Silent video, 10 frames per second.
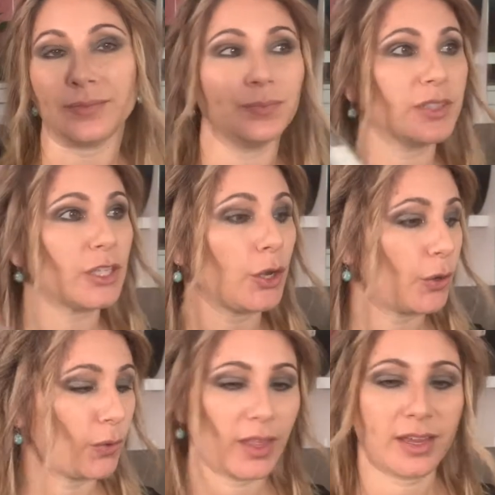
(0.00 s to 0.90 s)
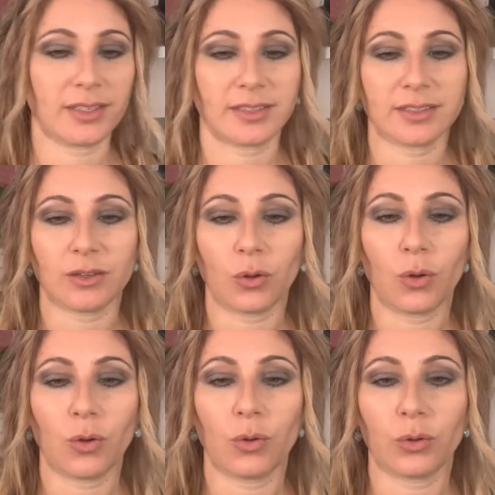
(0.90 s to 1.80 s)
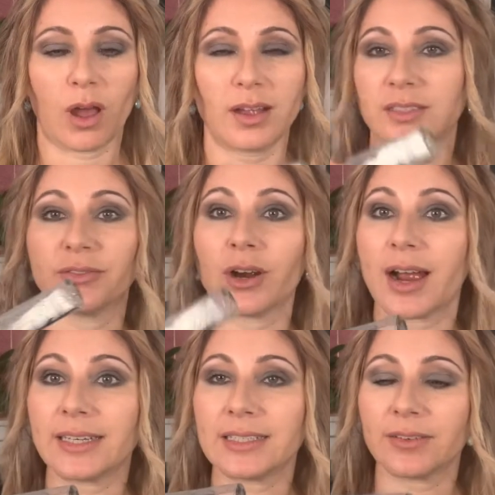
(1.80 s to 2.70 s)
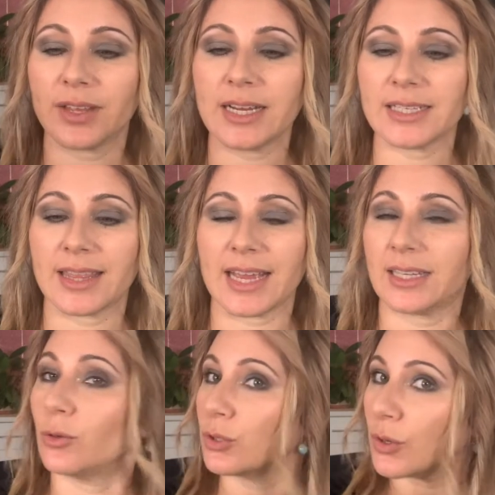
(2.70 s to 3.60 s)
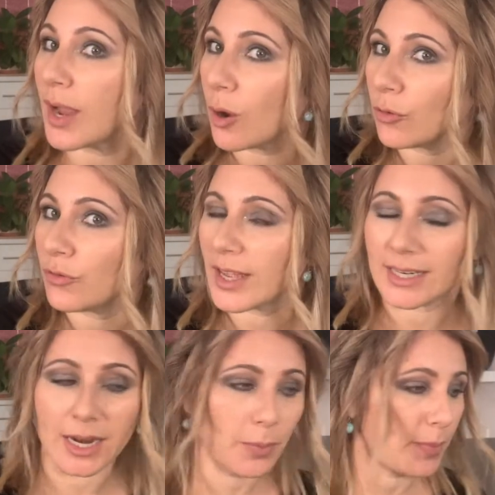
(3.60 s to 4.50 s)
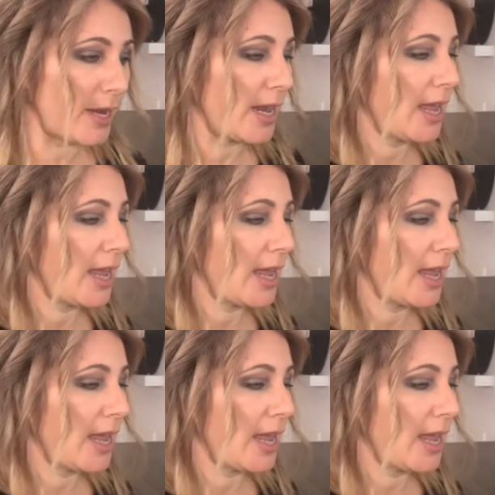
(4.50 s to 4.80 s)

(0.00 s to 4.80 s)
So there's all kinds of varieties of these, and that can also help fatten it up a bit.